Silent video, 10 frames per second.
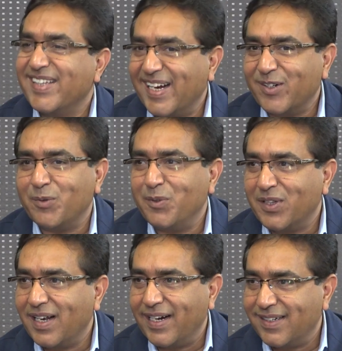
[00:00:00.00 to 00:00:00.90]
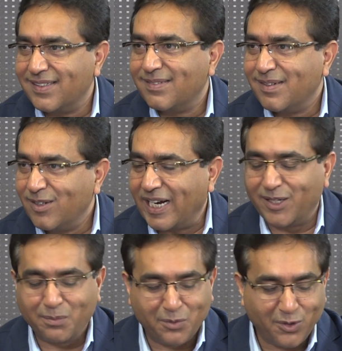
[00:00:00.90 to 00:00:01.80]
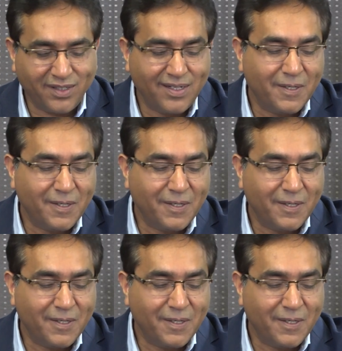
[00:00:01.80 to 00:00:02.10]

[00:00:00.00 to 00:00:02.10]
That could be on the lighter mode.